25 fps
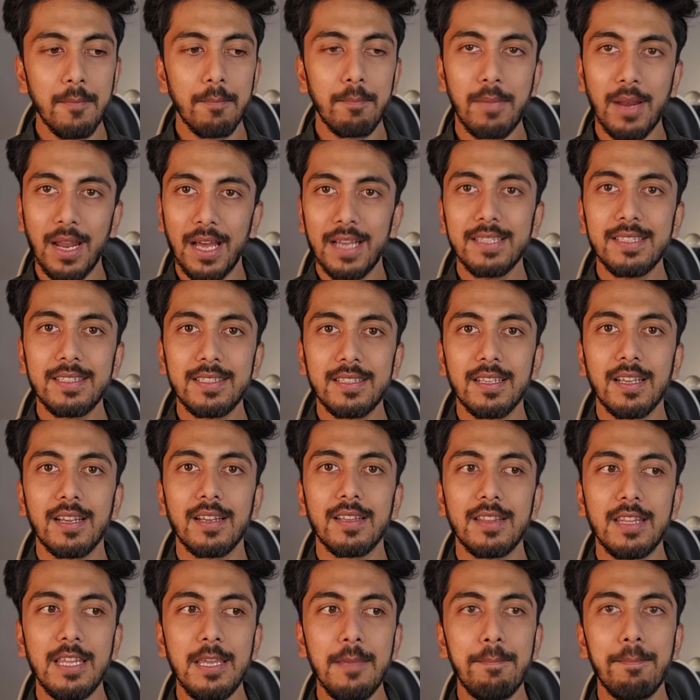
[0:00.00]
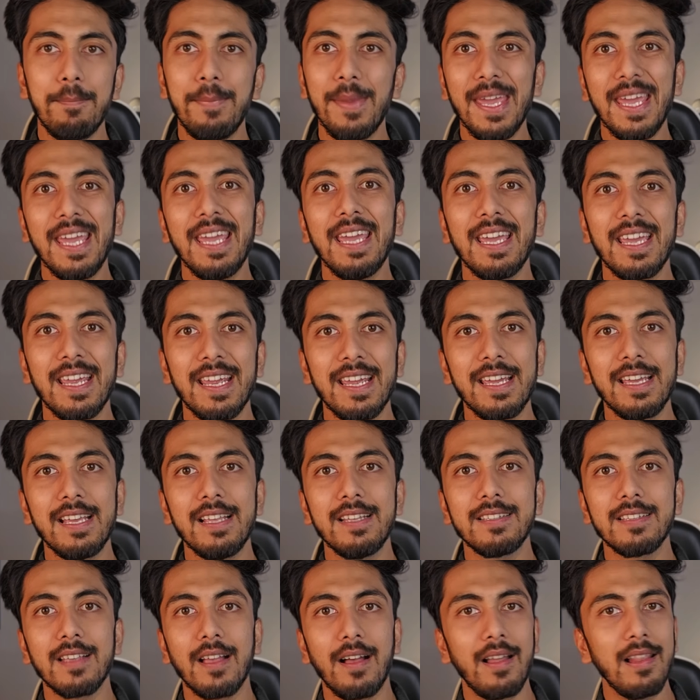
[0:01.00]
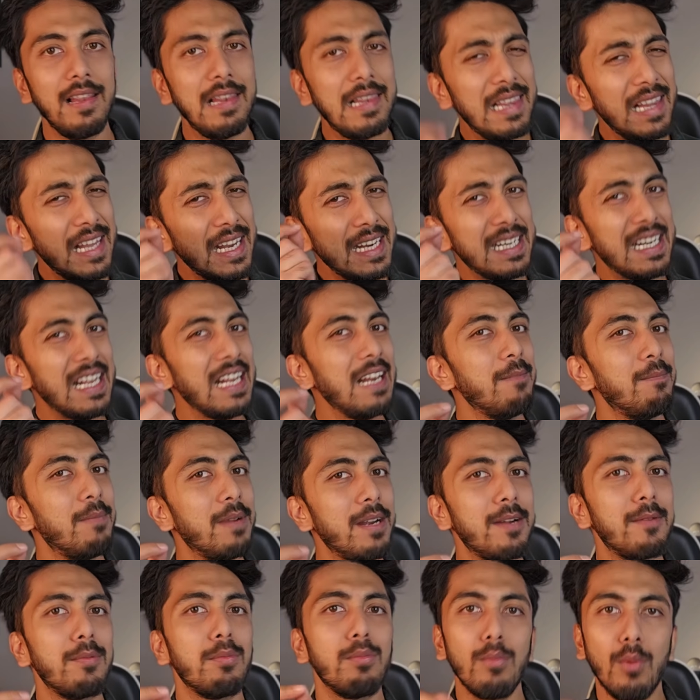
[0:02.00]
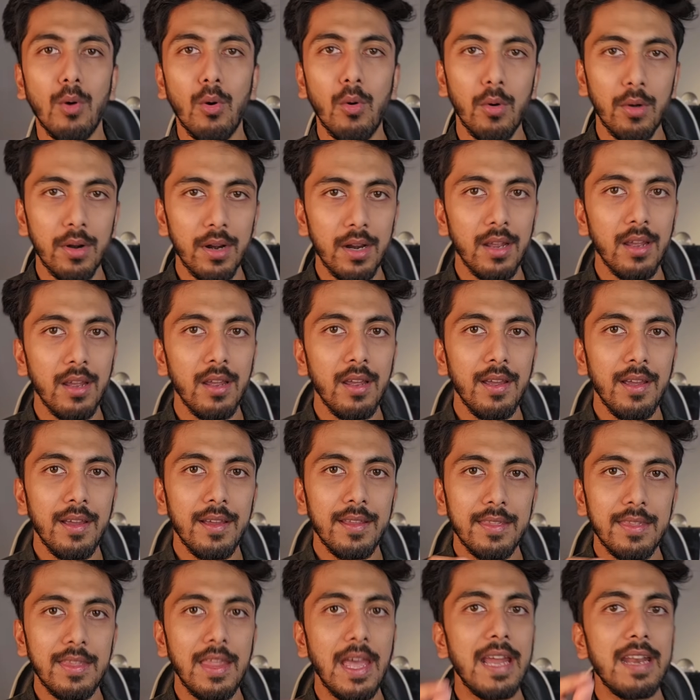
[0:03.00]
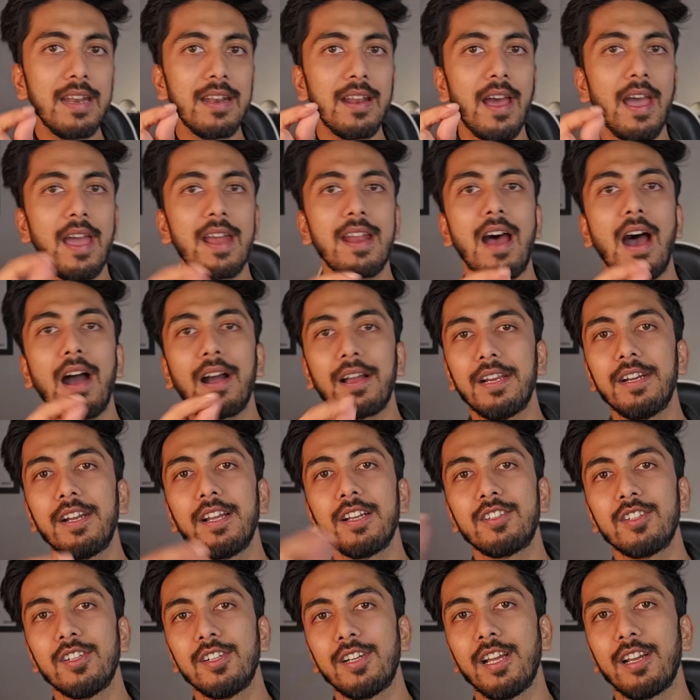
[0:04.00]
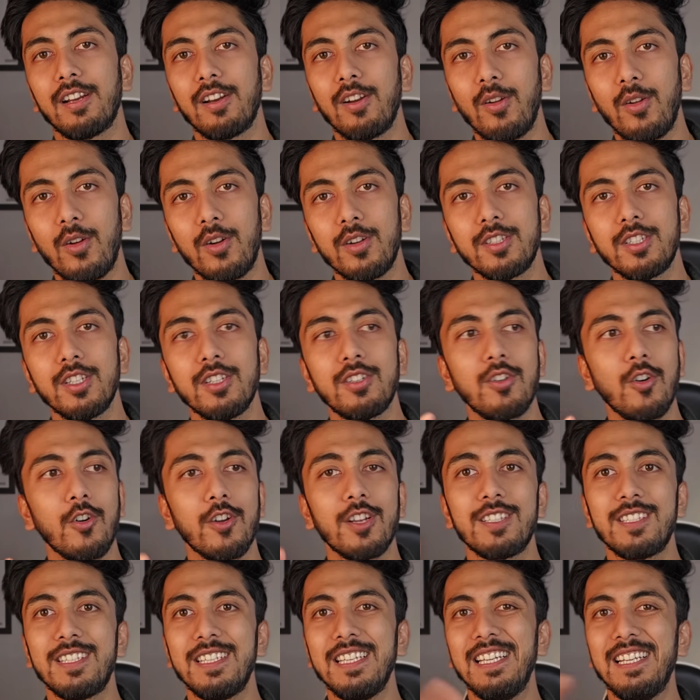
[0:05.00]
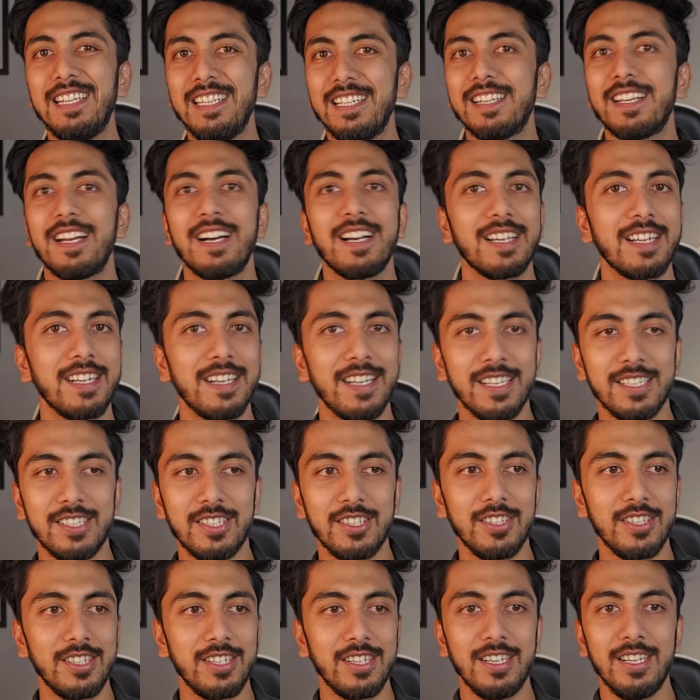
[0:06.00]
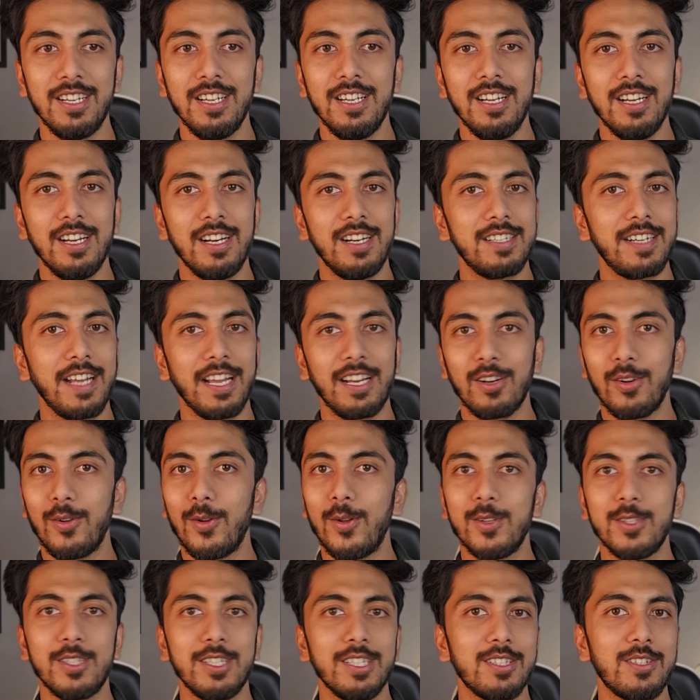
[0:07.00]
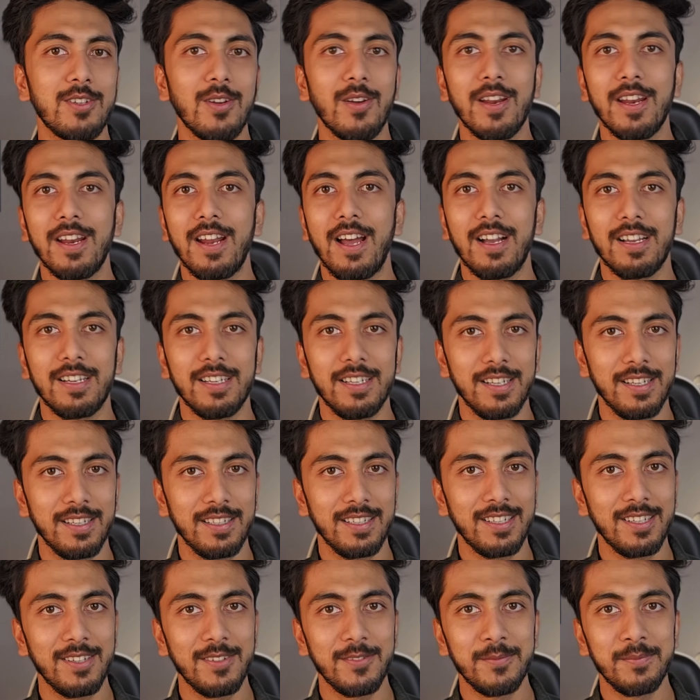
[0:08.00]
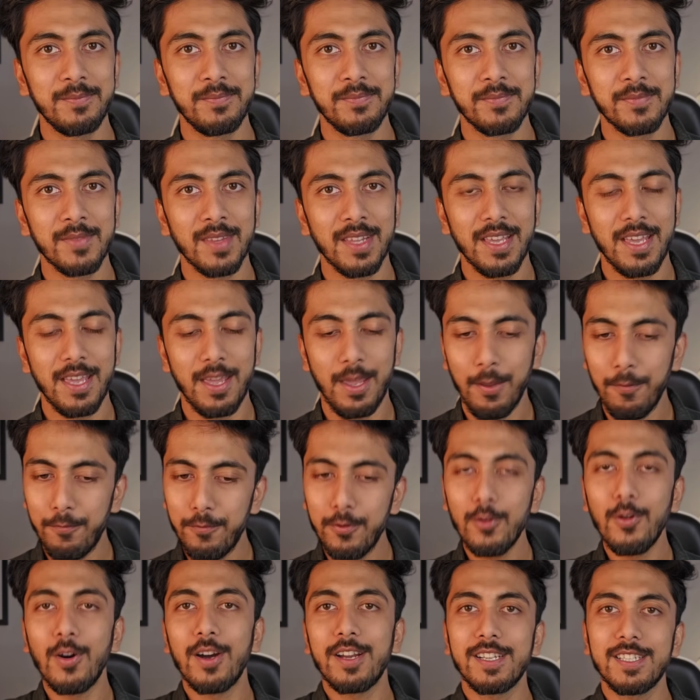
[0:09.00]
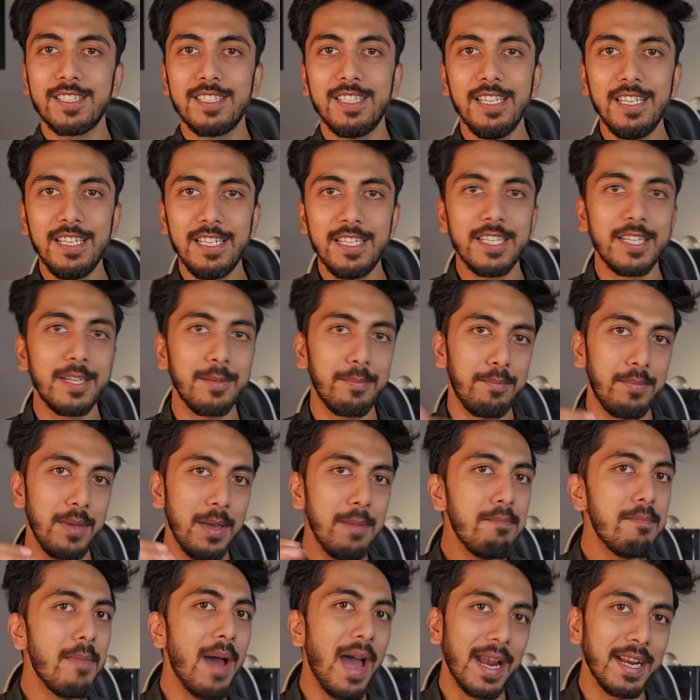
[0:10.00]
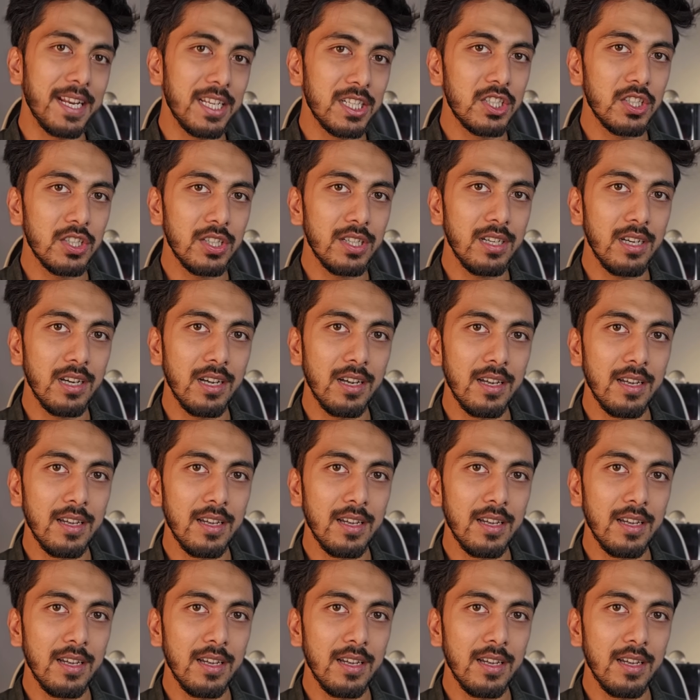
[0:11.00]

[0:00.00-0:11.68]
Plus, the pay is a little bit more than an architecture technologist or a senior architecture technologist or an architect. If you are a senior BIM manager,